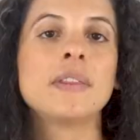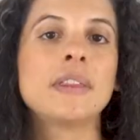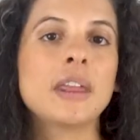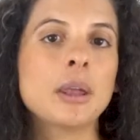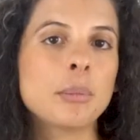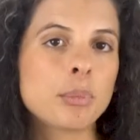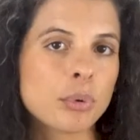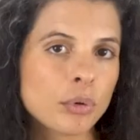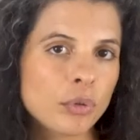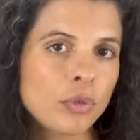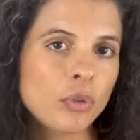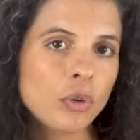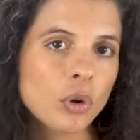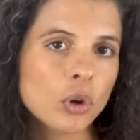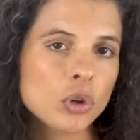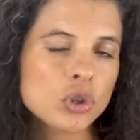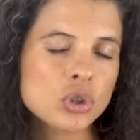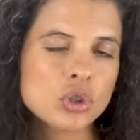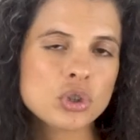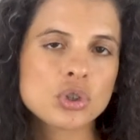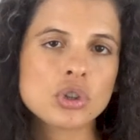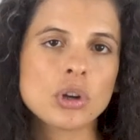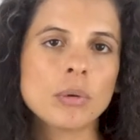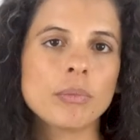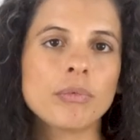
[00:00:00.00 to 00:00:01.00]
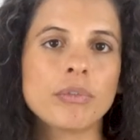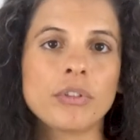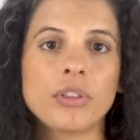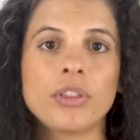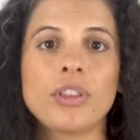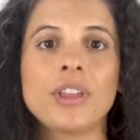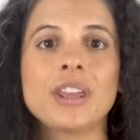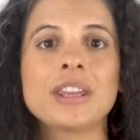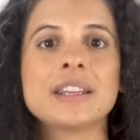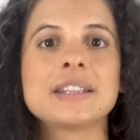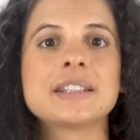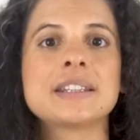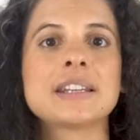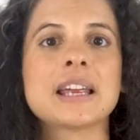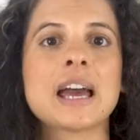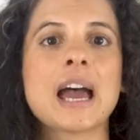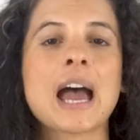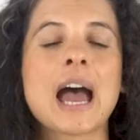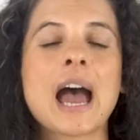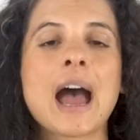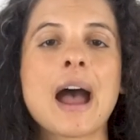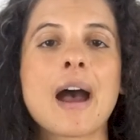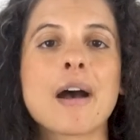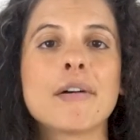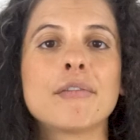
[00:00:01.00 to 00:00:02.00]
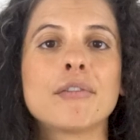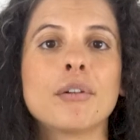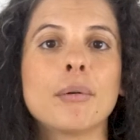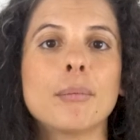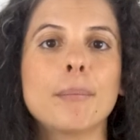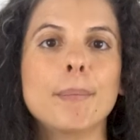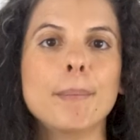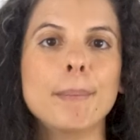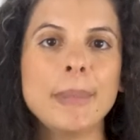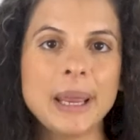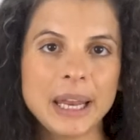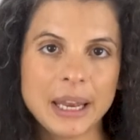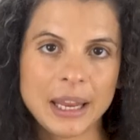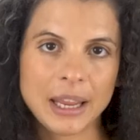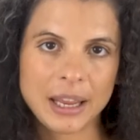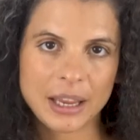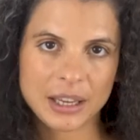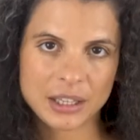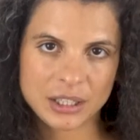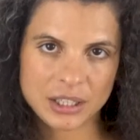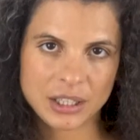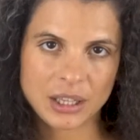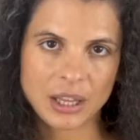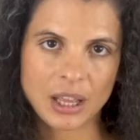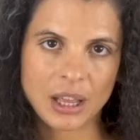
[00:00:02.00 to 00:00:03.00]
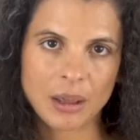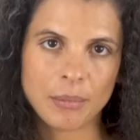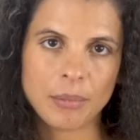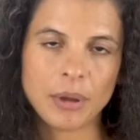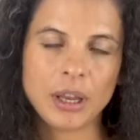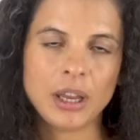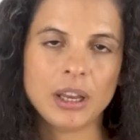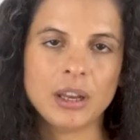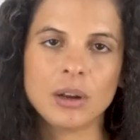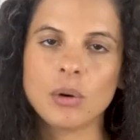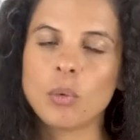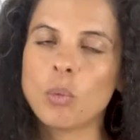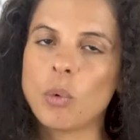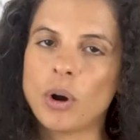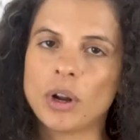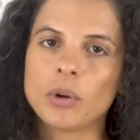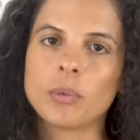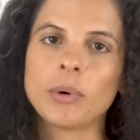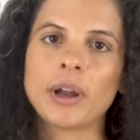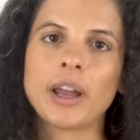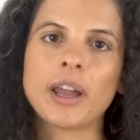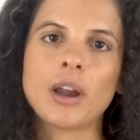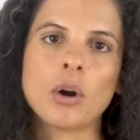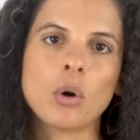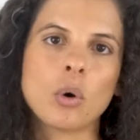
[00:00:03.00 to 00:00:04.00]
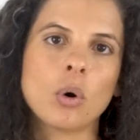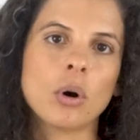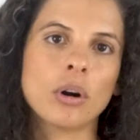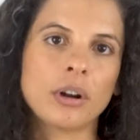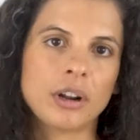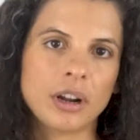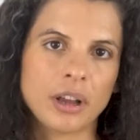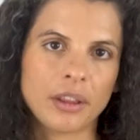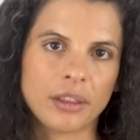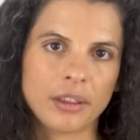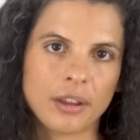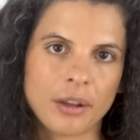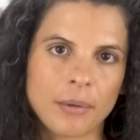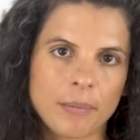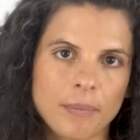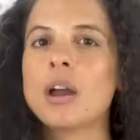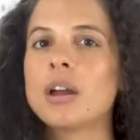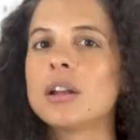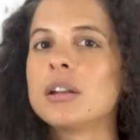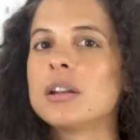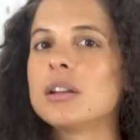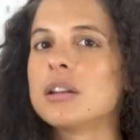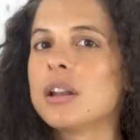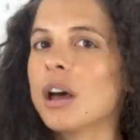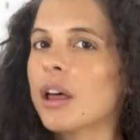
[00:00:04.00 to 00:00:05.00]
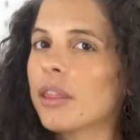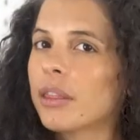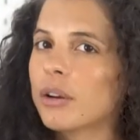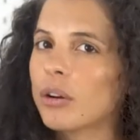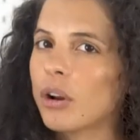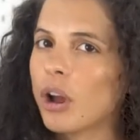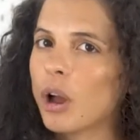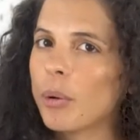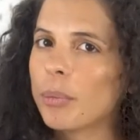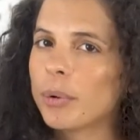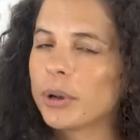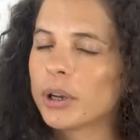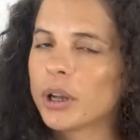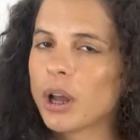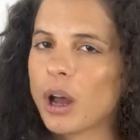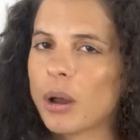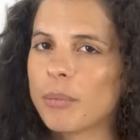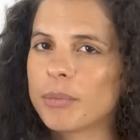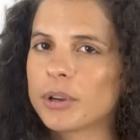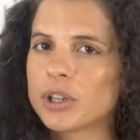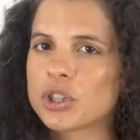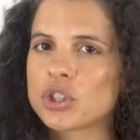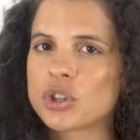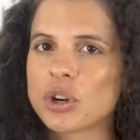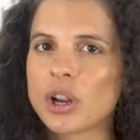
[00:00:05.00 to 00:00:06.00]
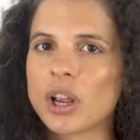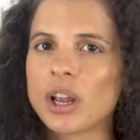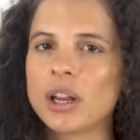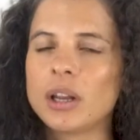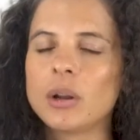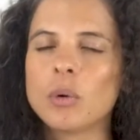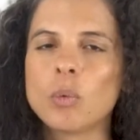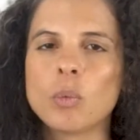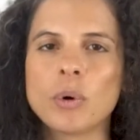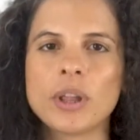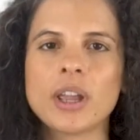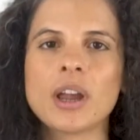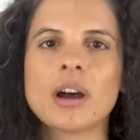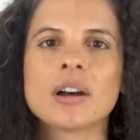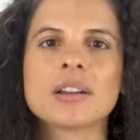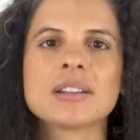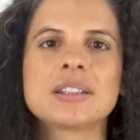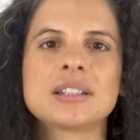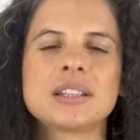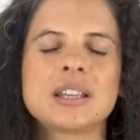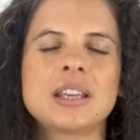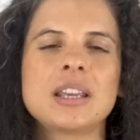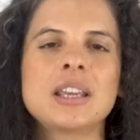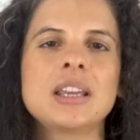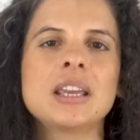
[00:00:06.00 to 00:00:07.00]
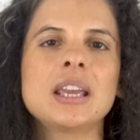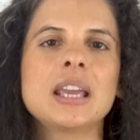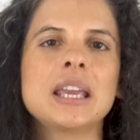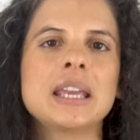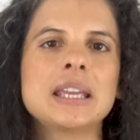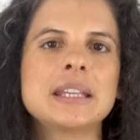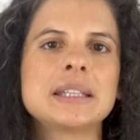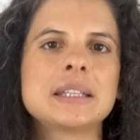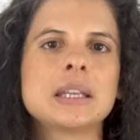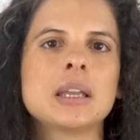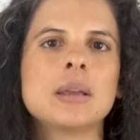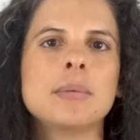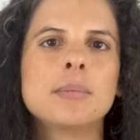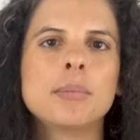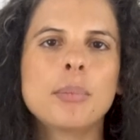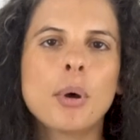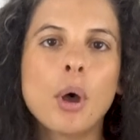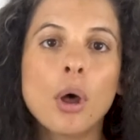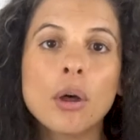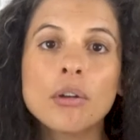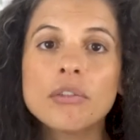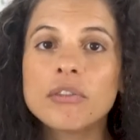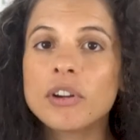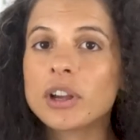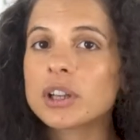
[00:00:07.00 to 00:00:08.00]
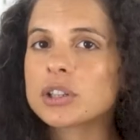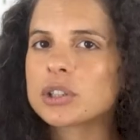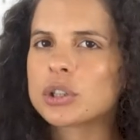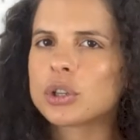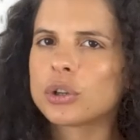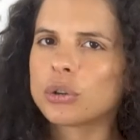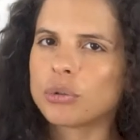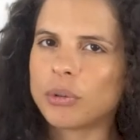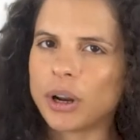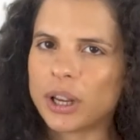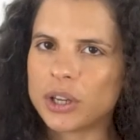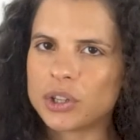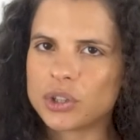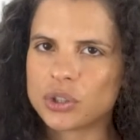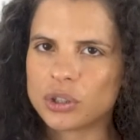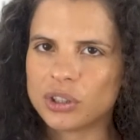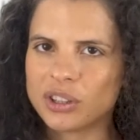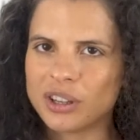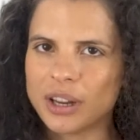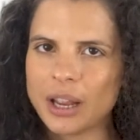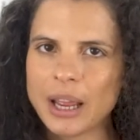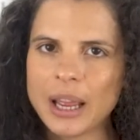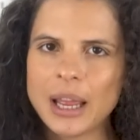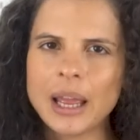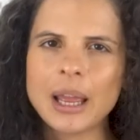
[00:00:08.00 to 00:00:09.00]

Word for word: They prefer to shop for things that have meaning to them in one way or another. Another up and coming trend we are seeing is imperfect curation.